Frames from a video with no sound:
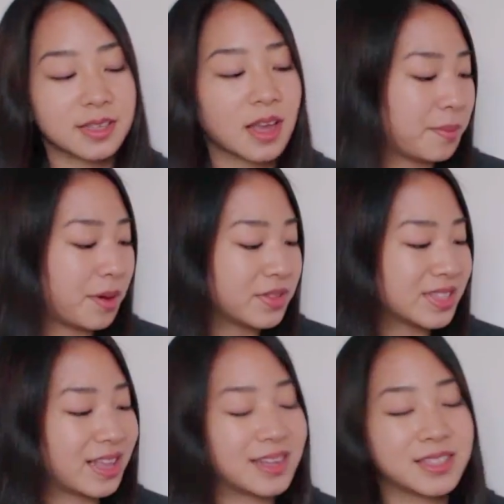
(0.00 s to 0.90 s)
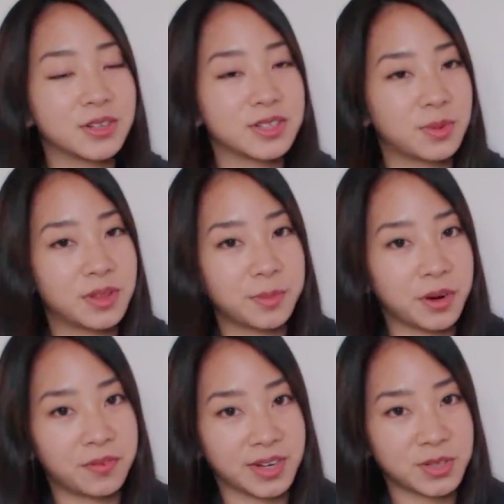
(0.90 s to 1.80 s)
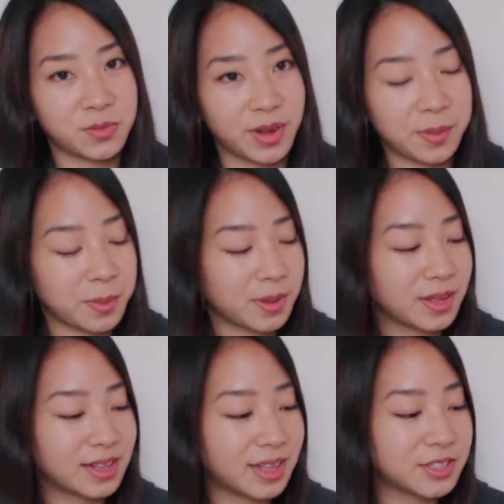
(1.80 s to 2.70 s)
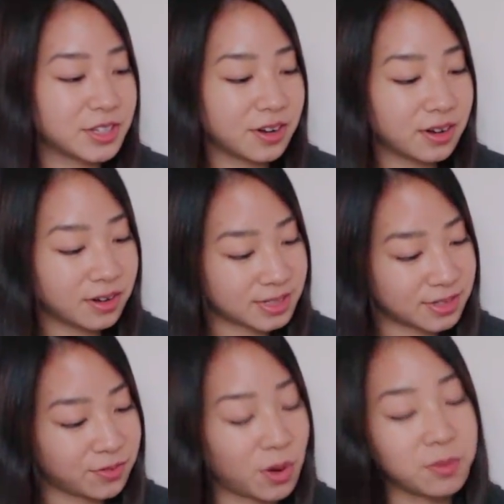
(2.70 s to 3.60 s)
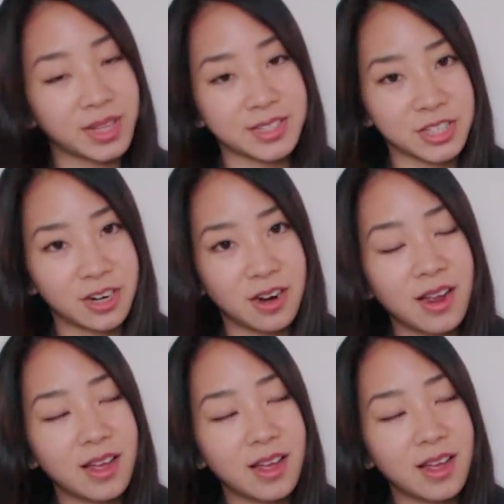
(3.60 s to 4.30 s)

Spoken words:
I bought this last year as well, the Perfect Whip cleanser. It's a foam cleanser